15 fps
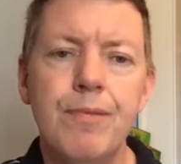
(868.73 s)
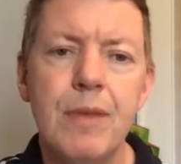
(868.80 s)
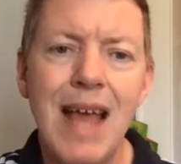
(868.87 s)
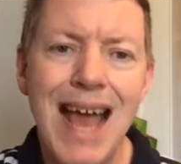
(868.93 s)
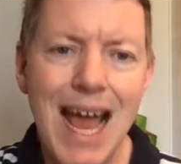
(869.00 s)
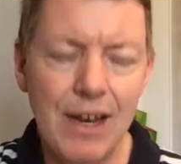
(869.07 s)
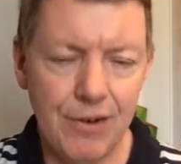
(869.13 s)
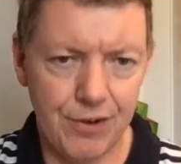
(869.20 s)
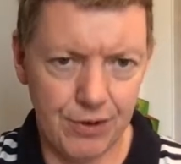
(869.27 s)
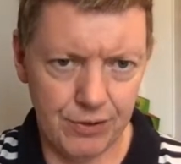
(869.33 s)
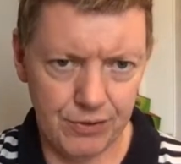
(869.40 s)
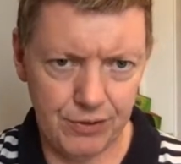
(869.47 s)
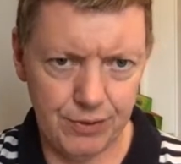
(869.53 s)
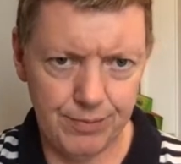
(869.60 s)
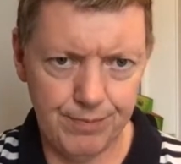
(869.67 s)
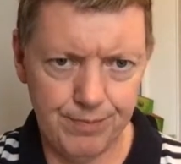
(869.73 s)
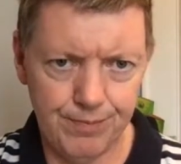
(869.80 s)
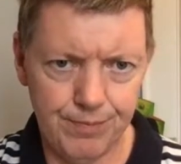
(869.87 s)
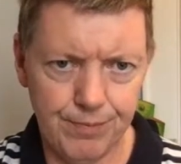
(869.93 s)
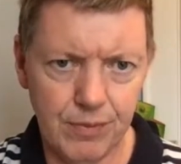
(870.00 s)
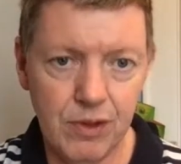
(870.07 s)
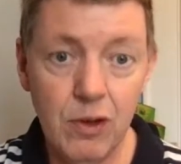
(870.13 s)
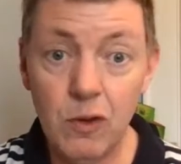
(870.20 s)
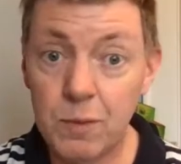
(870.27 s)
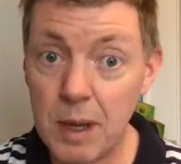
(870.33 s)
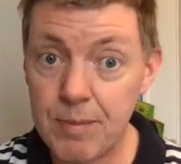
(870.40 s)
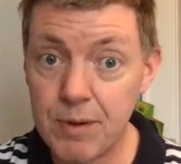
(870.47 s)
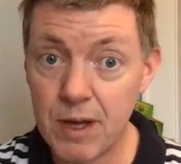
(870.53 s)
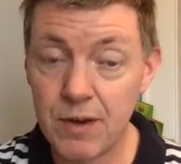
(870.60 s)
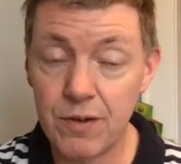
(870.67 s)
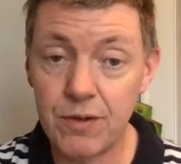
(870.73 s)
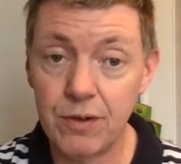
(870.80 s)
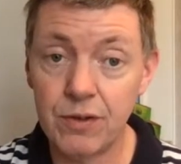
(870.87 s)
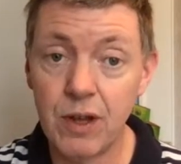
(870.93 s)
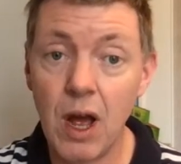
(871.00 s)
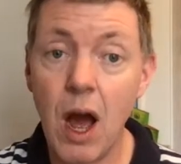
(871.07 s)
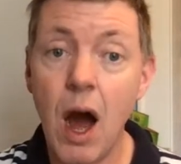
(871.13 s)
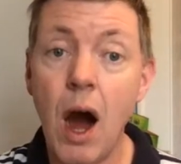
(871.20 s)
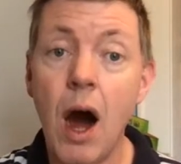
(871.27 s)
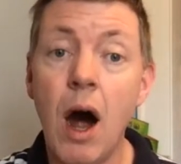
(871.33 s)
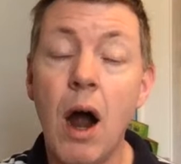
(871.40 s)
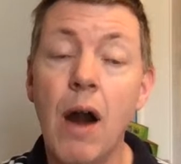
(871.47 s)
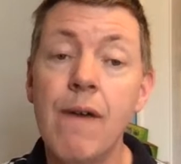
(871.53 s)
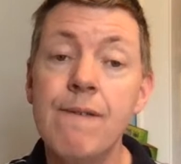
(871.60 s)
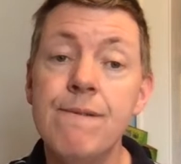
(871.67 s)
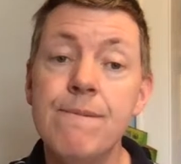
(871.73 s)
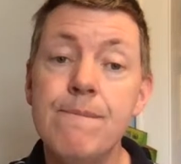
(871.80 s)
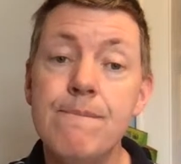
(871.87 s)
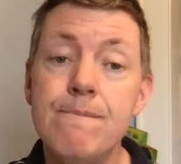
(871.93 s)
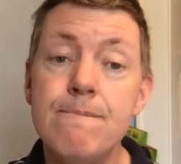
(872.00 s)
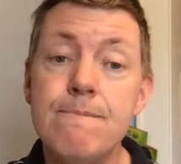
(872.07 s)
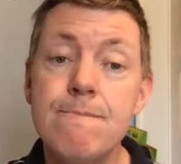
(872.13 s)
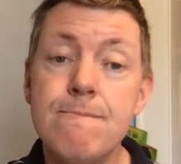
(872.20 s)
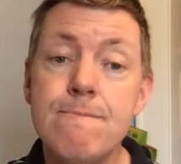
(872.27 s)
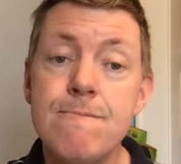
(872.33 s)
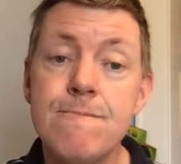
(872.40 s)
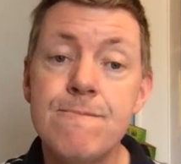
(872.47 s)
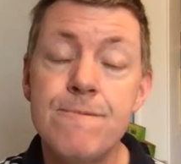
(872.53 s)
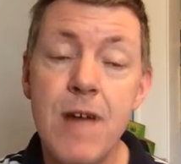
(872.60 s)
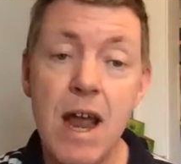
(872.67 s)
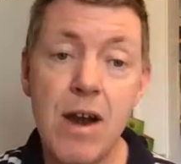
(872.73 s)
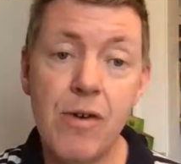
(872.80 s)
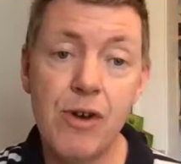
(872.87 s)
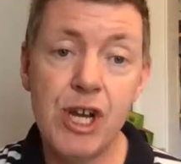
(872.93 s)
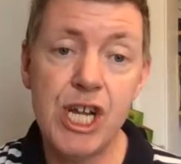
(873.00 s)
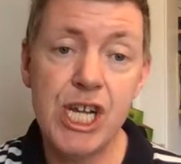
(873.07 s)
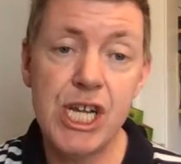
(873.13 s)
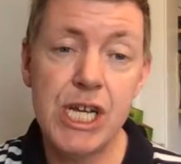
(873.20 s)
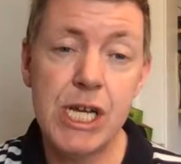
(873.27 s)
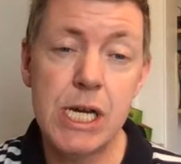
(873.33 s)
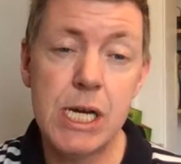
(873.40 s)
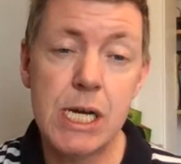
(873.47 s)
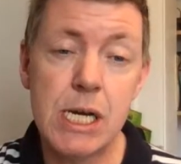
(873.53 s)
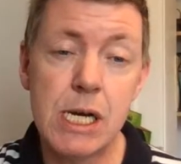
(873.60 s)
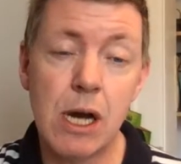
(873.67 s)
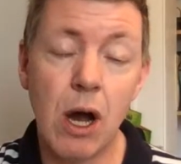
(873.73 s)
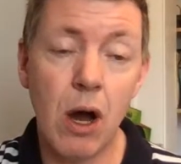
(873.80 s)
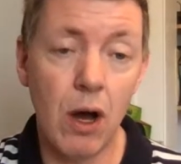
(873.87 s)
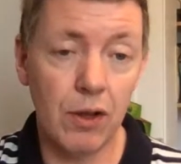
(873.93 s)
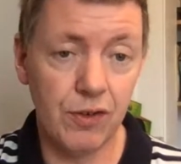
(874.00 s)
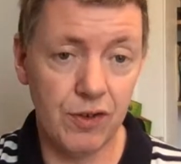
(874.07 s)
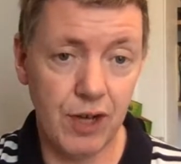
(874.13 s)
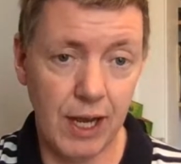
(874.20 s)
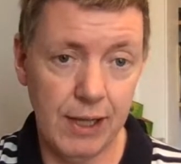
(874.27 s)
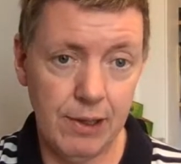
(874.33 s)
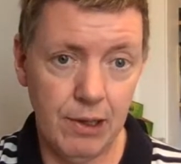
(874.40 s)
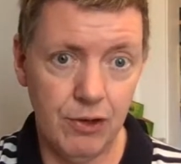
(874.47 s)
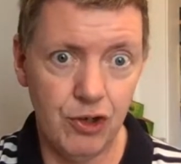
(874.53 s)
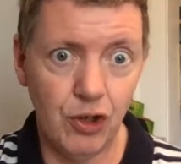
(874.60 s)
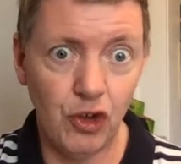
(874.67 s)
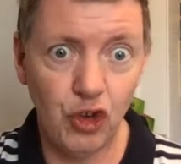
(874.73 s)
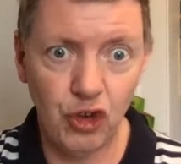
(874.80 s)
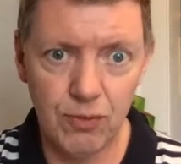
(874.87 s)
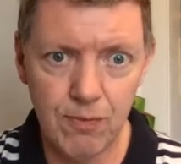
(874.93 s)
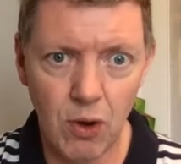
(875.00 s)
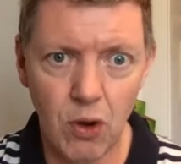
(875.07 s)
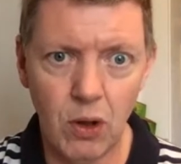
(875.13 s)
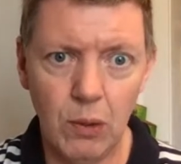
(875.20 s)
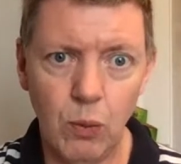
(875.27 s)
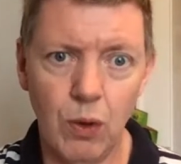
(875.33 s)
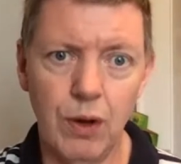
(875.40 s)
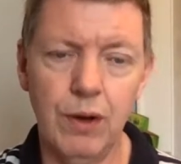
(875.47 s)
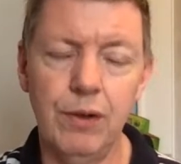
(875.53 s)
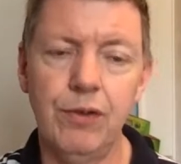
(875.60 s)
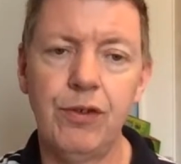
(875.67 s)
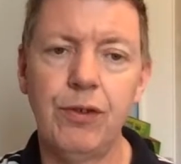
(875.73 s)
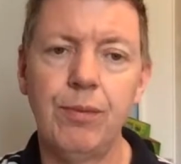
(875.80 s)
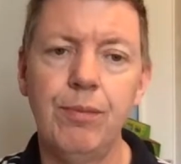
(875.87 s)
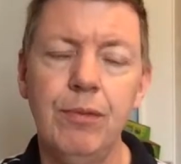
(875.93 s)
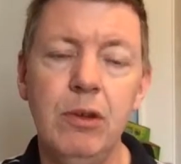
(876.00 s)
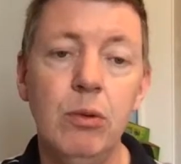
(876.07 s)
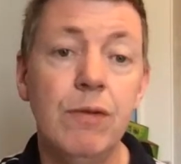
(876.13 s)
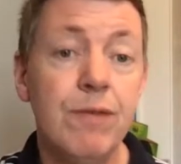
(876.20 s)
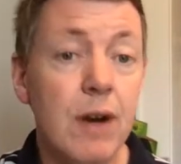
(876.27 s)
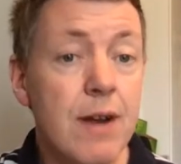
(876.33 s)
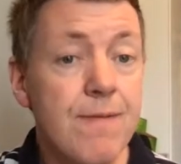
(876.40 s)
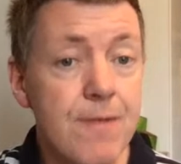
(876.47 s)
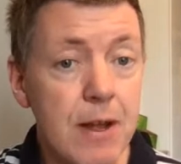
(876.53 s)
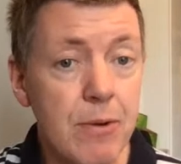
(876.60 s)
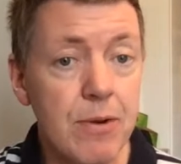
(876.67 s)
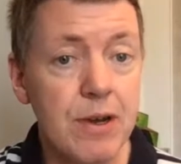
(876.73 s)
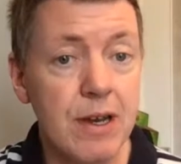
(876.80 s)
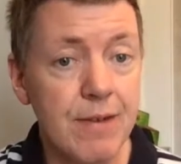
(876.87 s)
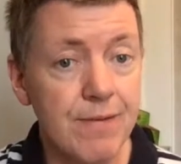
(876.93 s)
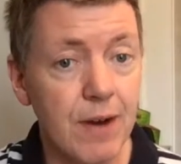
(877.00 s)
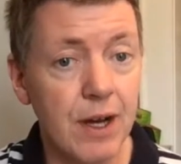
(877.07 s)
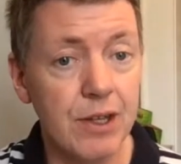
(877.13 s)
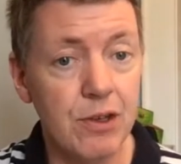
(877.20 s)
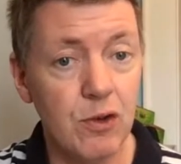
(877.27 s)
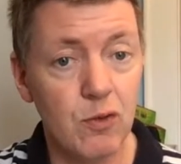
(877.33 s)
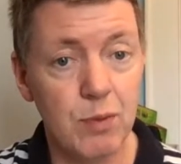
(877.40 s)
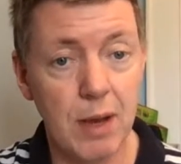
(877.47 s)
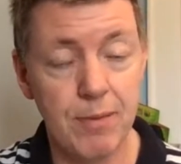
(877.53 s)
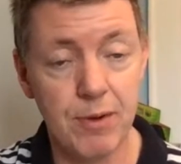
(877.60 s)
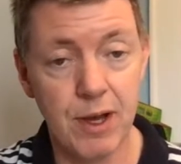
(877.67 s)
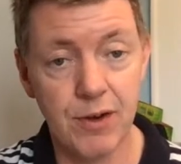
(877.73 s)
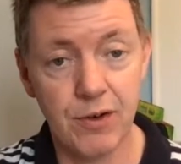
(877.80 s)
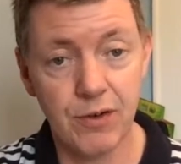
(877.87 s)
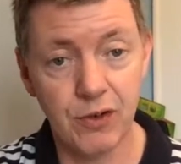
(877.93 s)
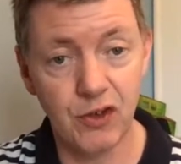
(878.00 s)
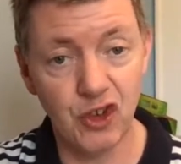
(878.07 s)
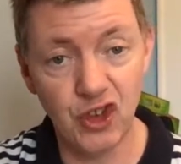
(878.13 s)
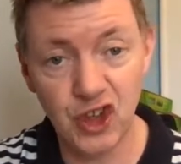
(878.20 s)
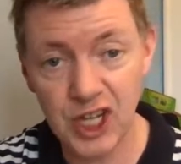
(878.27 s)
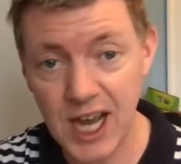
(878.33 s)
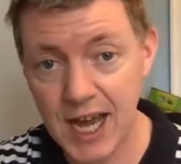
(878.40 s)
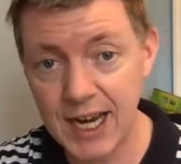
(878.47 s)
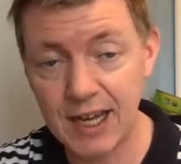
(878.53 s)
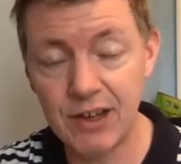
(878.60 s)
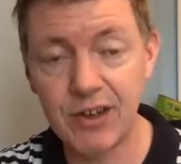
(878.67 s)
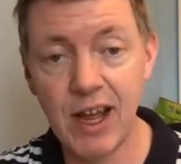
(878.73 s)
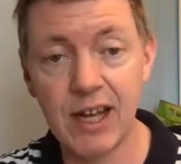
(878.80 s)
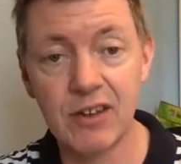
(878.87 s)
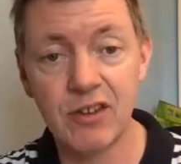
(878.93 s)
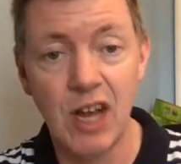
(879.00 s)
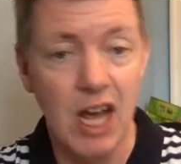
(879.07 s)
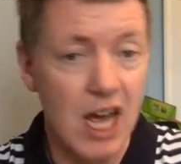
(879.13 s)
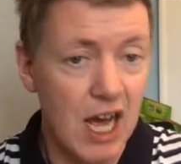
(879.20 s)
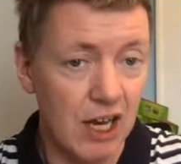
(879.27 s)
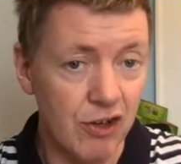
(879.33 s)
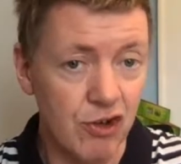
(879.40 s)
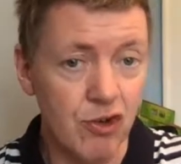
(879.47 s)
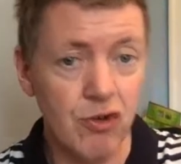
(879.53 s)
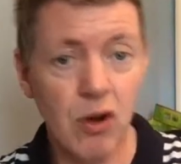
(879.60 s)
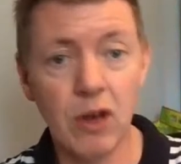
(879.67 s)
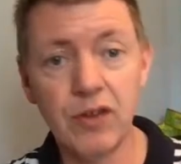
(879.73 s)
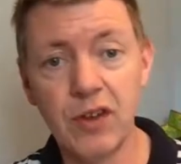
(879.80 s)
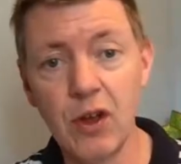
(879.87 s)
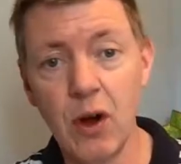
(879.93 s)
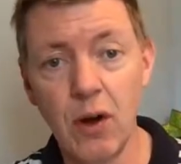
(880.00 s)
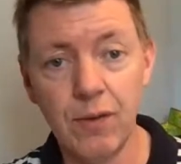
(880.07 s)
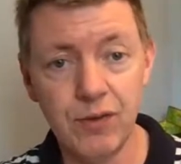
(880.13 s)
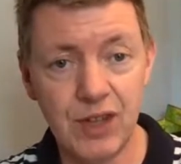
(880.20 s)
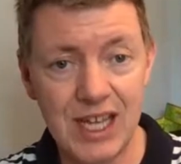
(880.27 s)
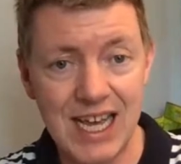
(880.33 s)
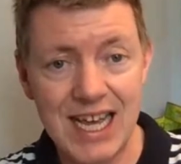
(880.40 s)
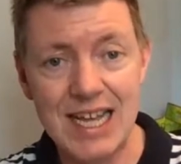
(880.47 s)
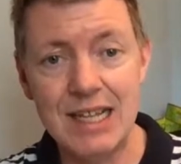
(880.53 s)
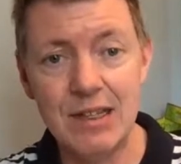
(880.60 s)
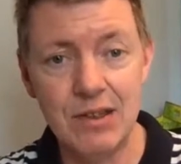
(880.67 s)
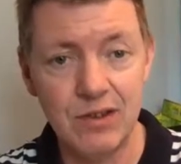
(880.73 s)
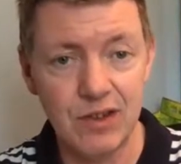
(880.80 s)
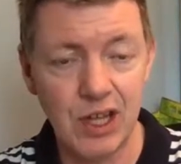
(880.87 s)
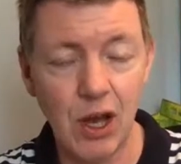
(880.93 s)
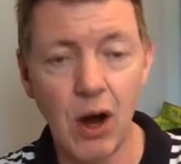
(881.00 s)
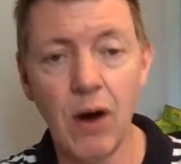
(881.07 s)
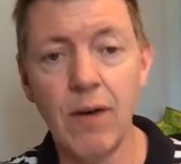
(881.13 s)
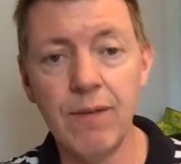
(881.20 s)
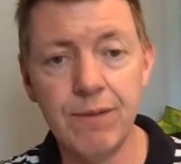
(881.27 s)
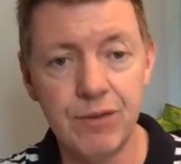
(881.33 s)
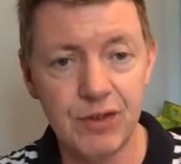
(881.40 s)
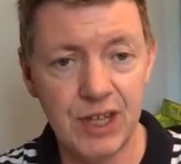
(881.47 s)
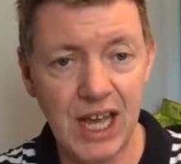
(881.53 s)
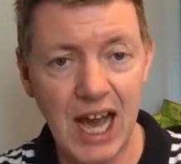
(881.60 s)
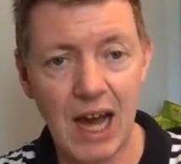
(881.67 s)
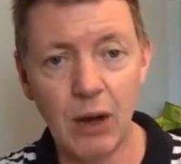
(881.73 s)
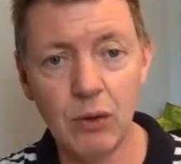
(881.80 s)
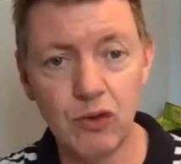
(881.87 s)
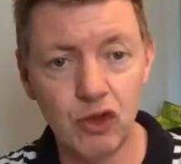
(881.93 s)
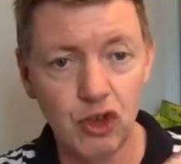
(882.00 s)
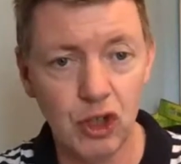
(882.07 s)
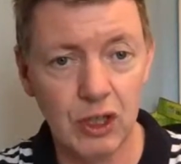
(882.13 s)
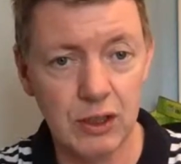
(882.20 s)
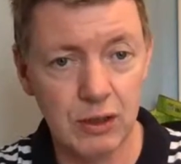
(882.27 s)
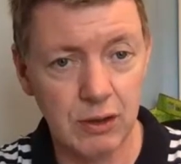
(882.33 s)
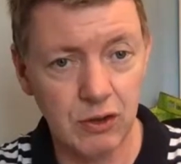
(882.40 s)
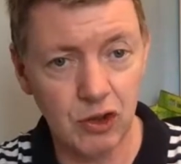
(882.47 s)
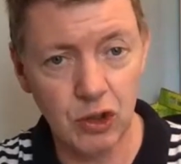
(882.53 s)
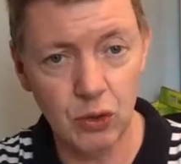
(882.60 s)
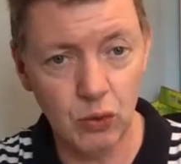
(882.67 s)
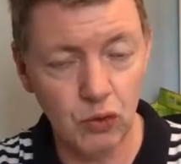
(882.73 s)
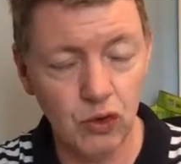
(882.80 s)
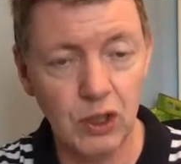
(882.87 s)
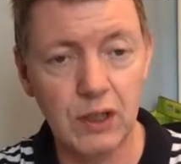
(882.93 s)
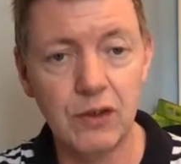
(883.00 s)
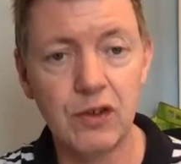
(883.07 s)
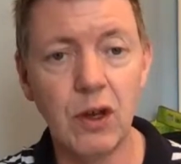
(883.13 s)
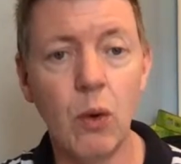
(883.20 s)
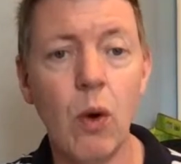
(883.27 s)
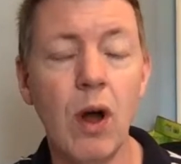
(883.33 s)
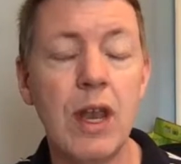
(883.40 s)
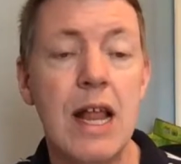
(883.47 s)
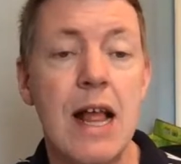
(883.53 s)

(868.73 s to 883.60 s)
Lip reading: Editors, newspaper editors, are very hostile to small words. You will very frequently find newspaper editors scanning text and crossing off the ins, the ofs, the outs, the tos, and so on.